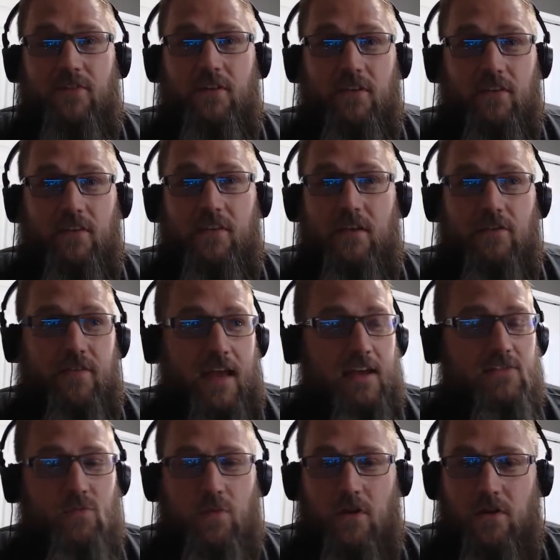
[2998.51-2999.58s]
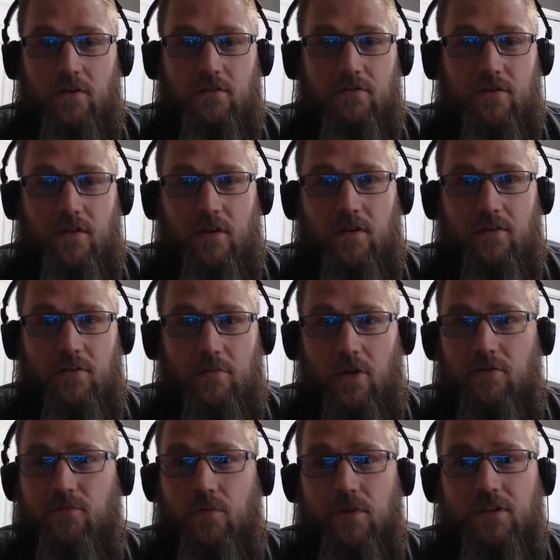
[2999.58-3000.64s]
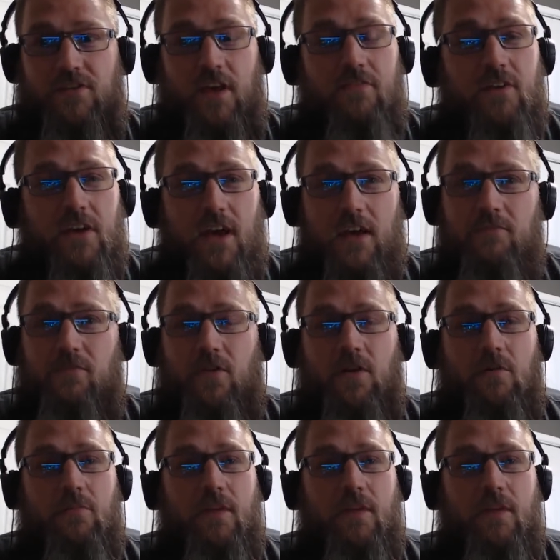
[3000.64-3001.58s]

And, that's where the Mark 47 came from.